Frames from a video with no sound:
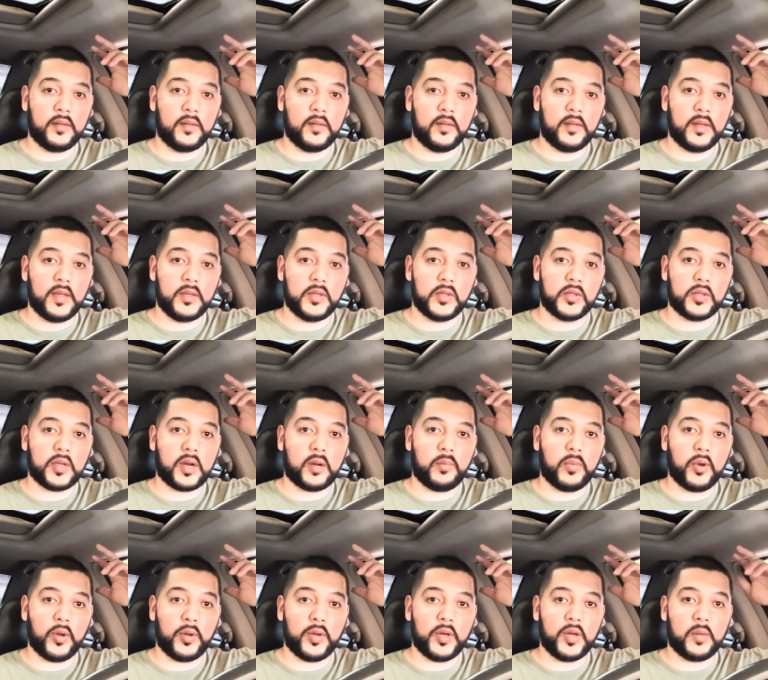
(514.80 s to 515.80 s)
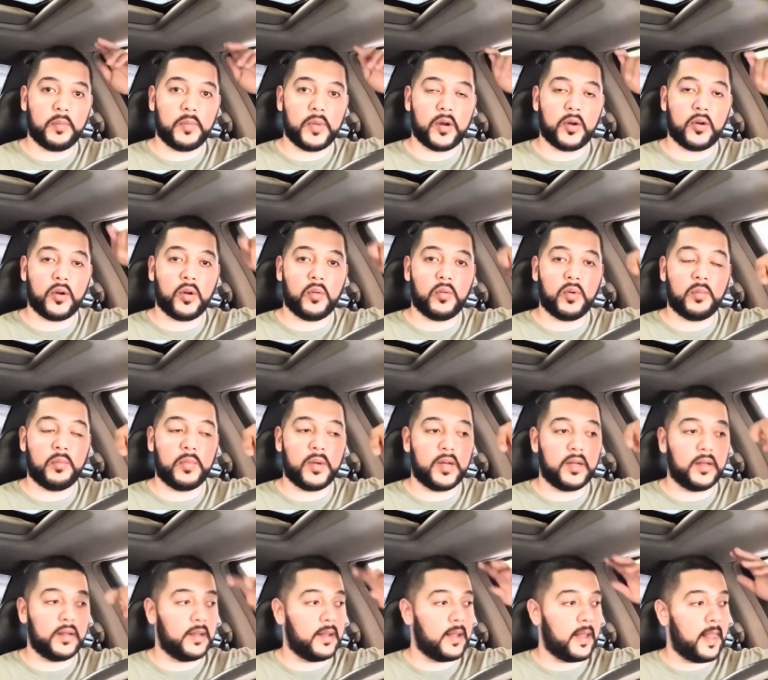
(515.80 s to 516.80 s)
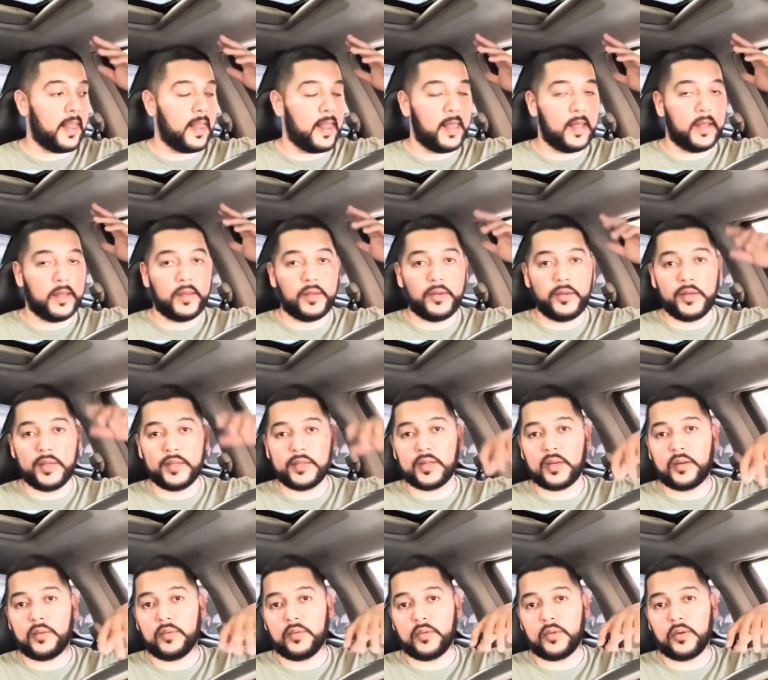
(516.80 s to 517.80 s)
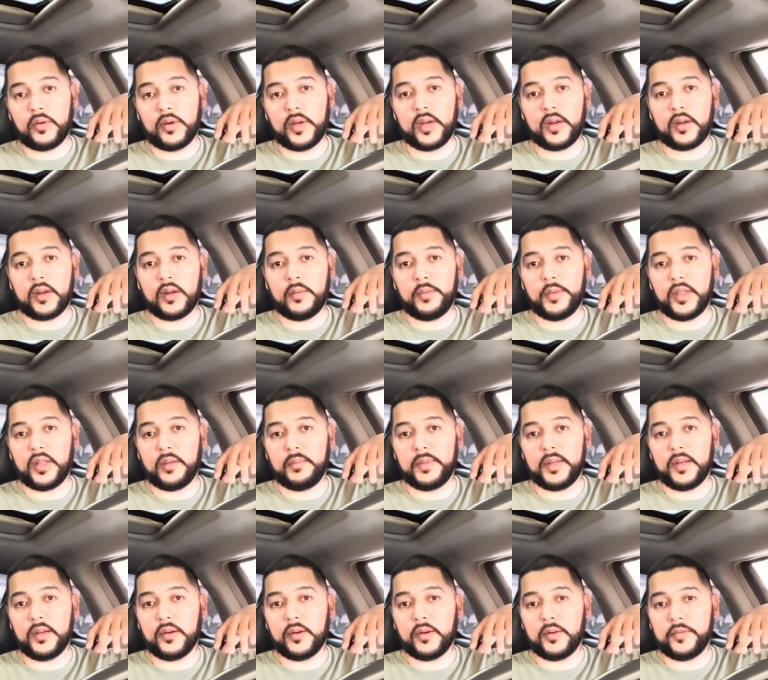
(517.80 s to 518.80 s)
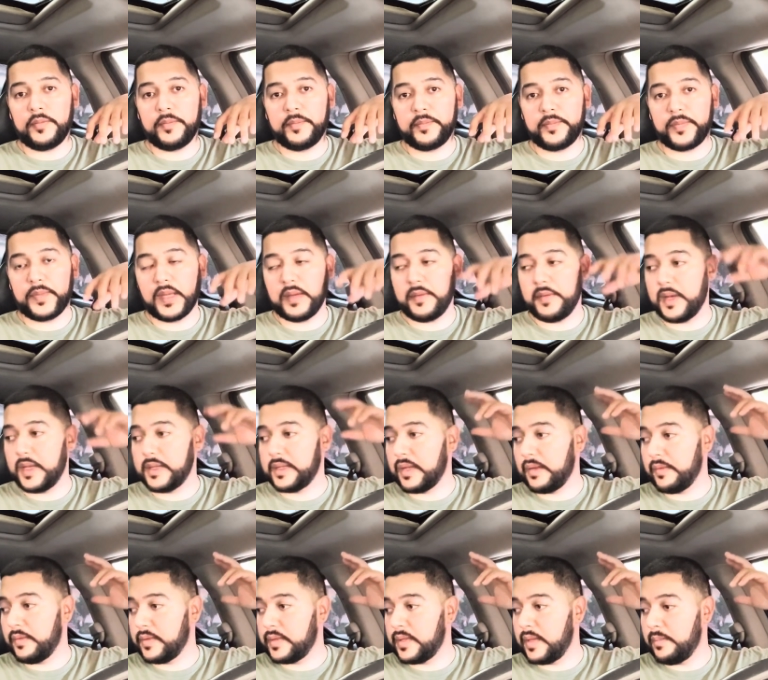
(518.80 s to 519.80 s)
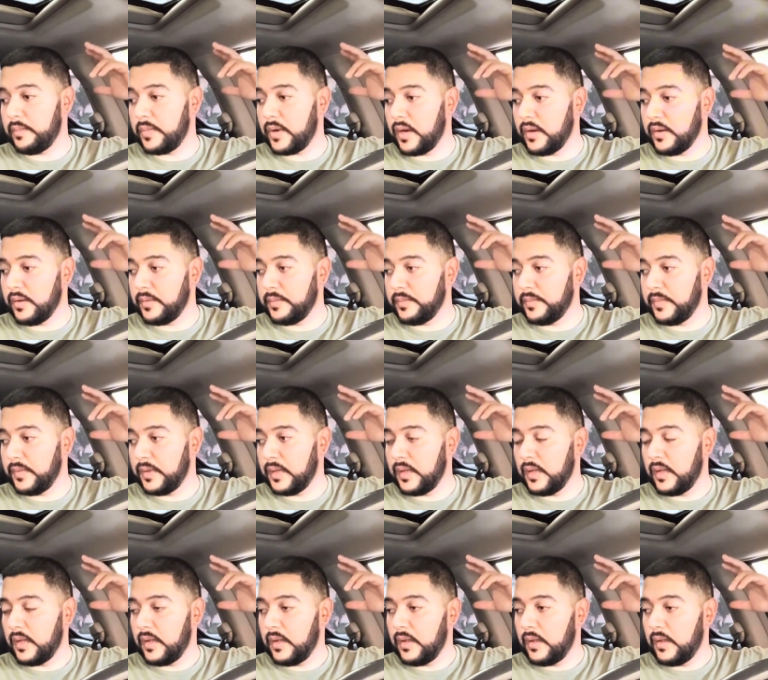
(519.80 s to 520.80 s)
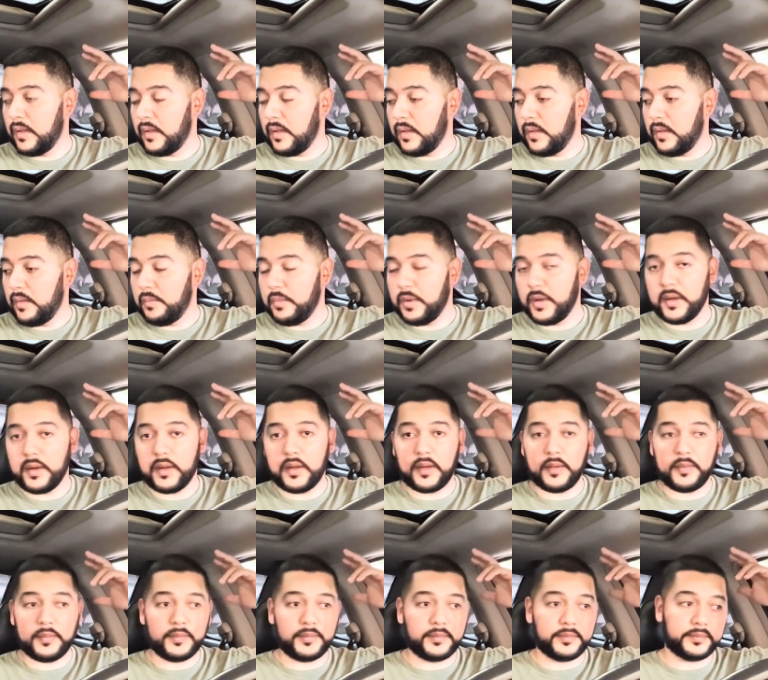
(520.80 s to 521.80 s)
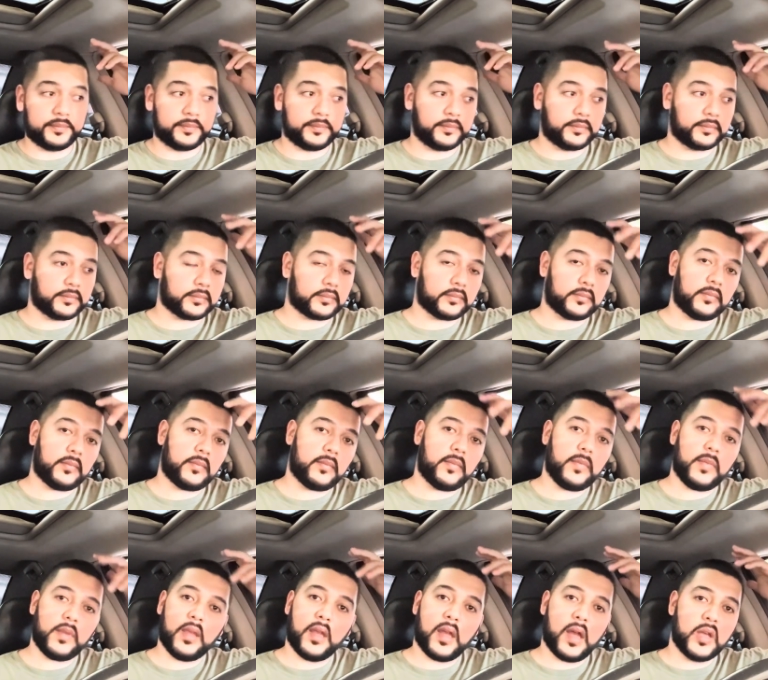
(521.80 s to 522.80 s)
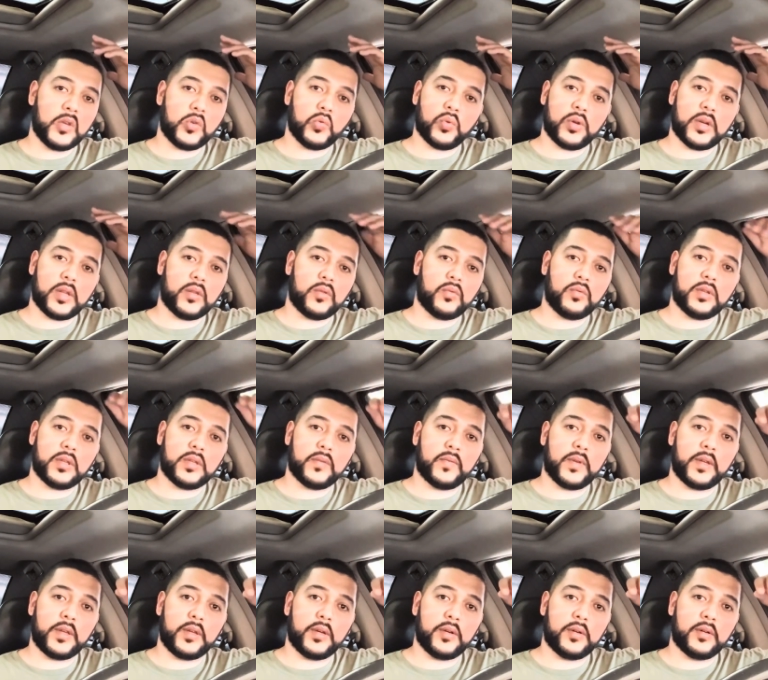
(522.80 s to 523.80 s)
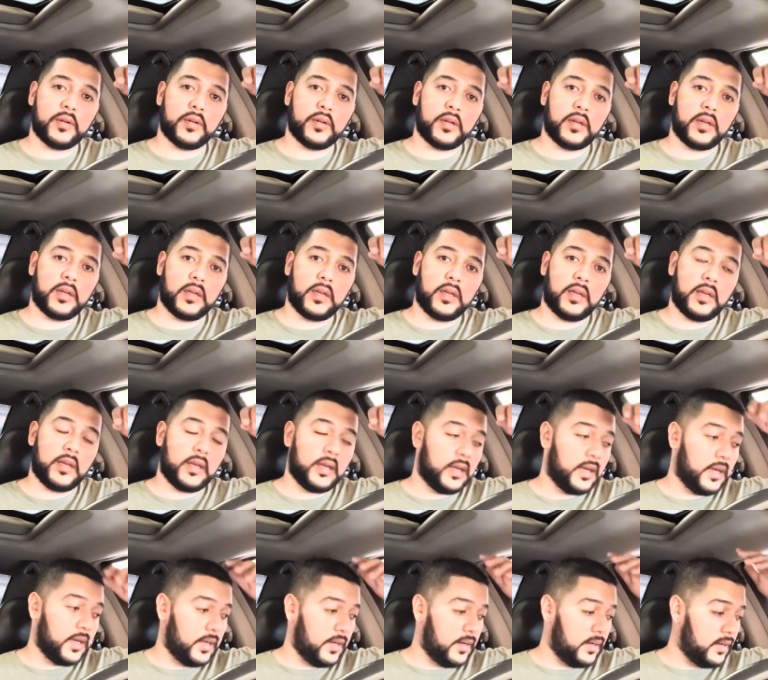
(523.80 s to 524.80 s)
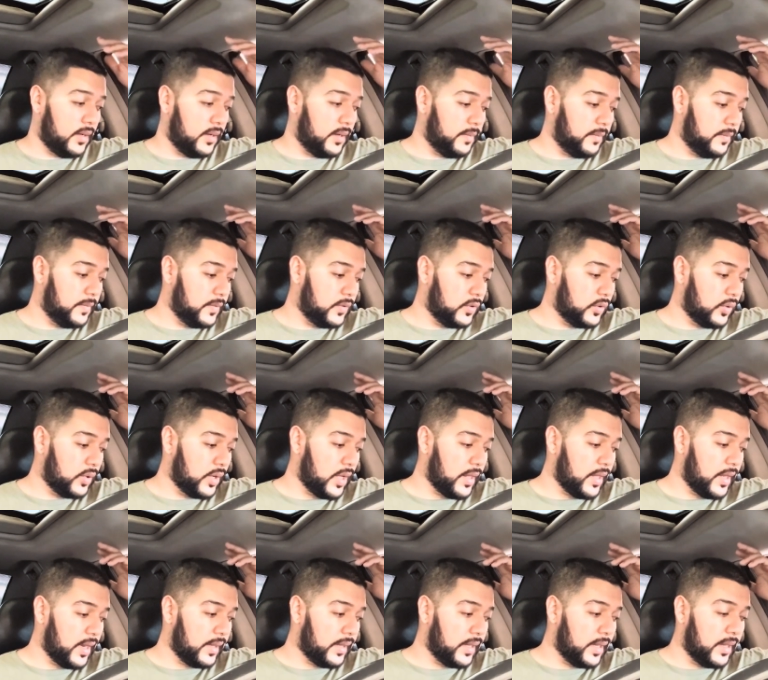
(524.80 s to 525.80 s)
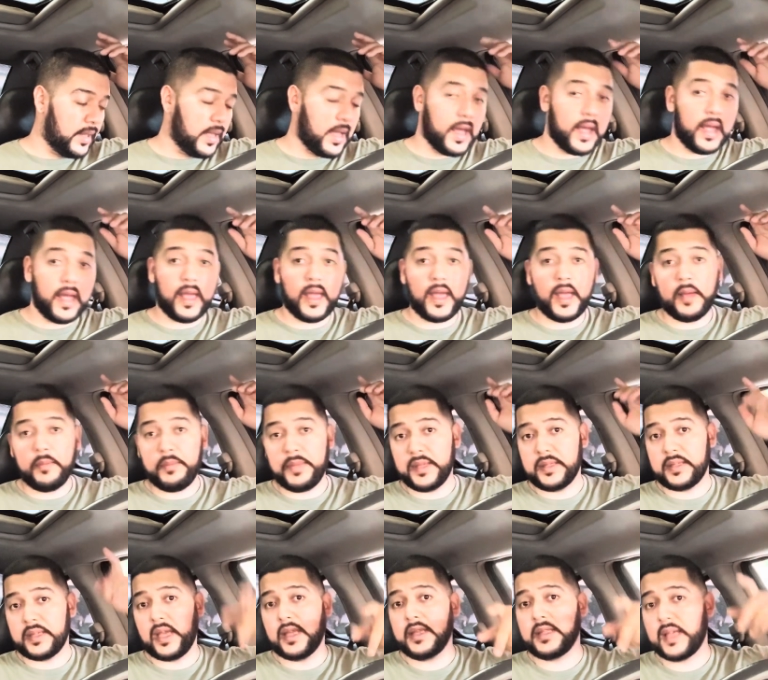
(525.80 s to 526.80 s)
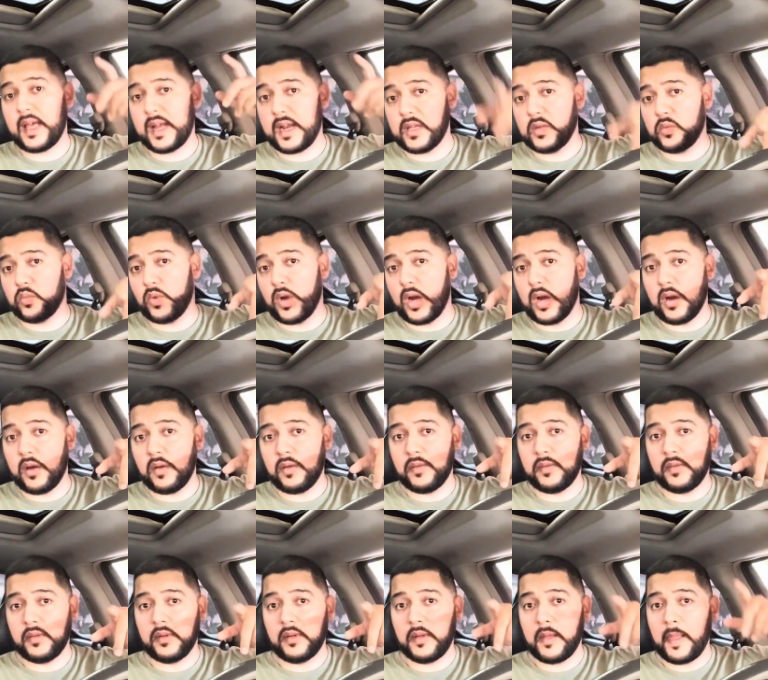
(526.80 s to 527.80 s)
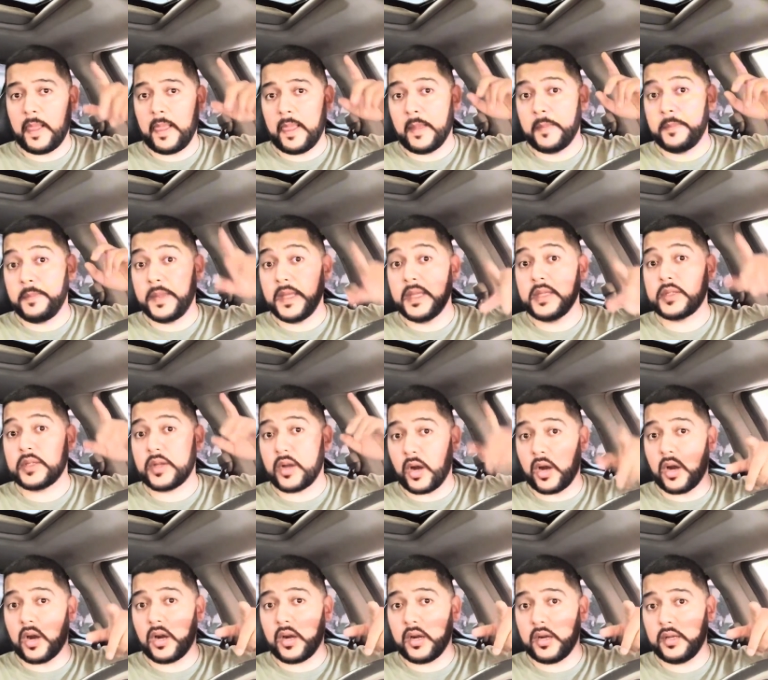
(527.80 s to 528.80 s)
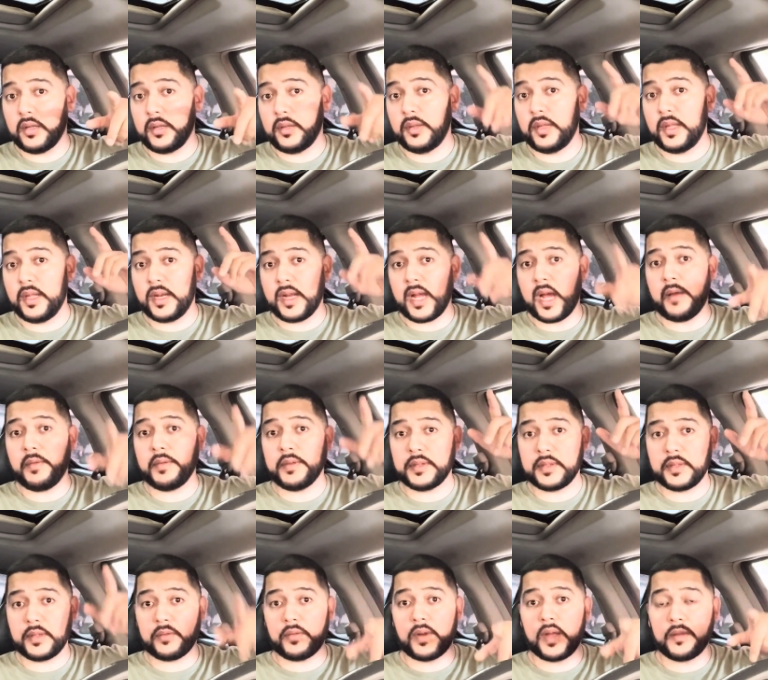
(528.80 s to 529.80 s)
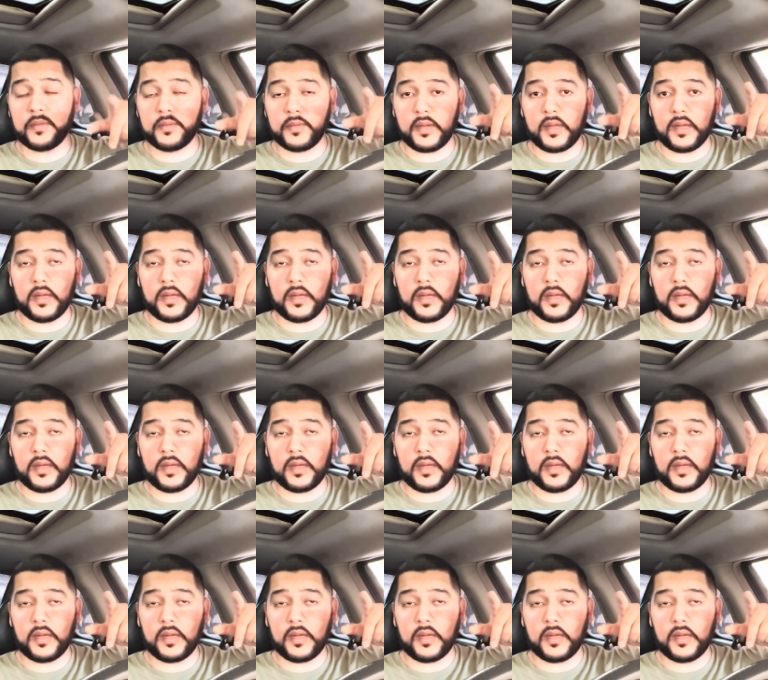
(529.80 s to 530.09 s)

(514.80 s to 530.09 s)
they just start blowing up out of nowhere. But you guys go ahead and comment down below if you guys have the same problem. But I just want to do this video. And so now that I did that, and besides that as well, this car did have a system.